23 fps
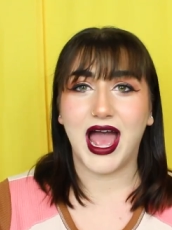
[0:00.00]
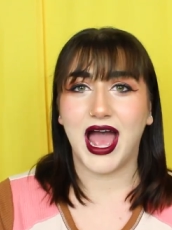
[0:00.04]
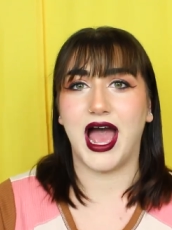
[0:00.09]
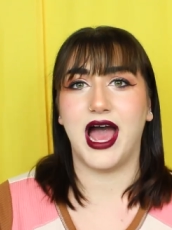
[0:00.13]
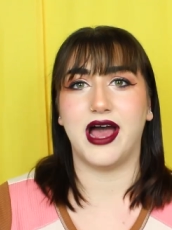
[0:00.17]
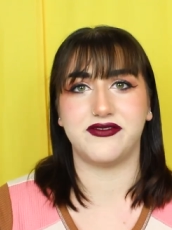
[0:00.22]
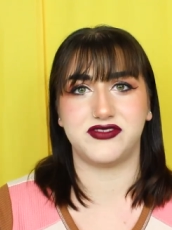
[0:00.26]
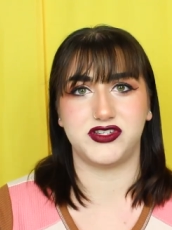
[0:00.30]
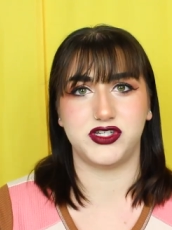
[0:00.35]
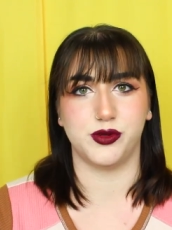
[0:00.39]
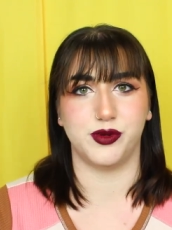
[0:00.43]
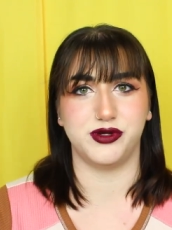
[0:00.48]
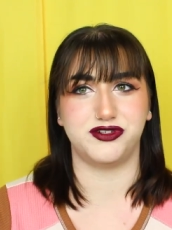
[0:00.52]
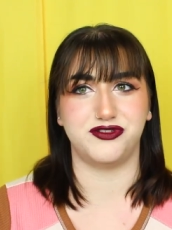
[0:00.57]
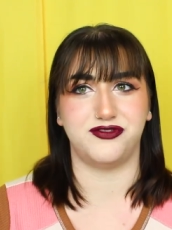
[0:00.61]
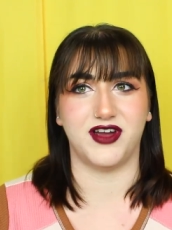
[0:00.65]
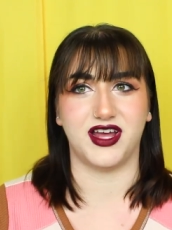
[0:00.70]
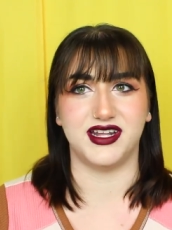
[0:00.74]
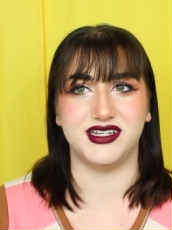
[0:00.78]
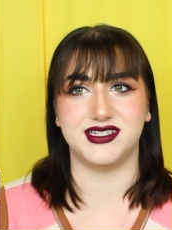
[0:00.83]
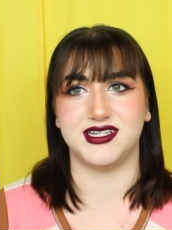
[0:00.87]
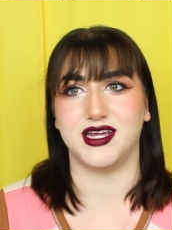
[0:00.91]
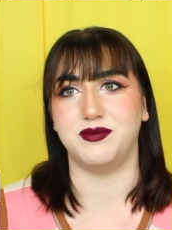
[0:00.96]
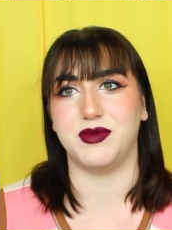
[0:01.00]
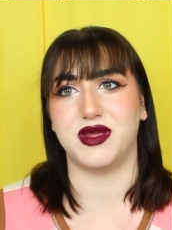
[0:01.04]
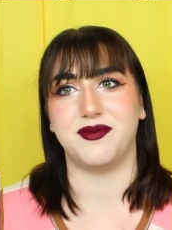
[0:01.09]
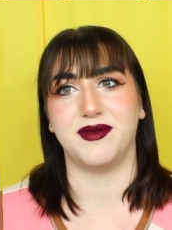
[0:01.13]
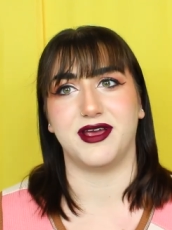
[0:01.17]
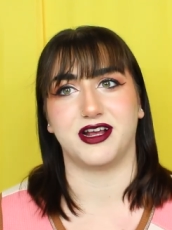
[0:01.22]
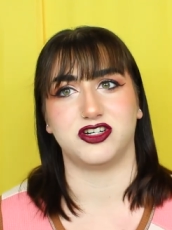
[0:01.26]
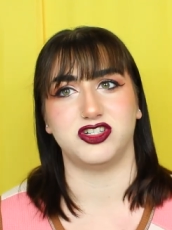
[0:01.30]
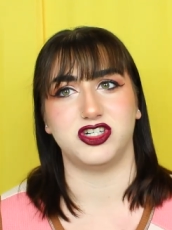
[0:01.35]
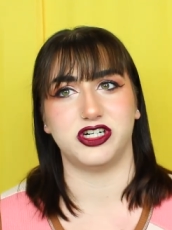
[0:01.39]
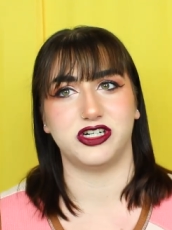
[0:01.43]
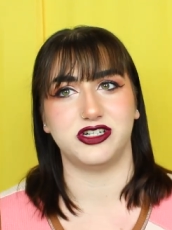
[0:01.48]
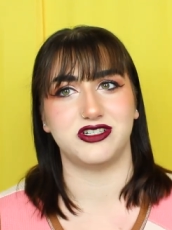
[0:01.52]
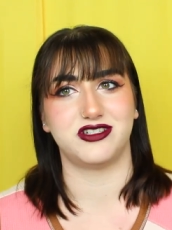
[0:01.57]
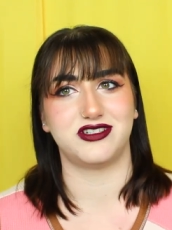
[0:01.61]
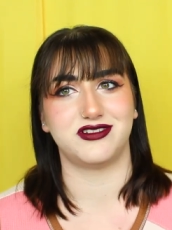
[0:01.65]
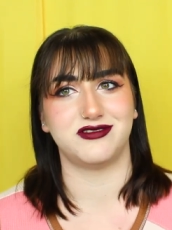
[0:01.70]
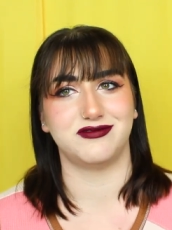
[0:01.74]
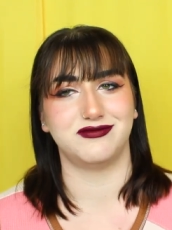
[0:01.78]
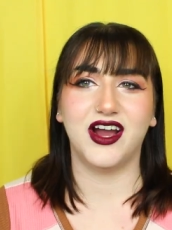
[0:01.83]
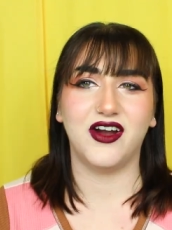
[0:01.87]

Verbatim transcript: Have so much fun, send me pictures.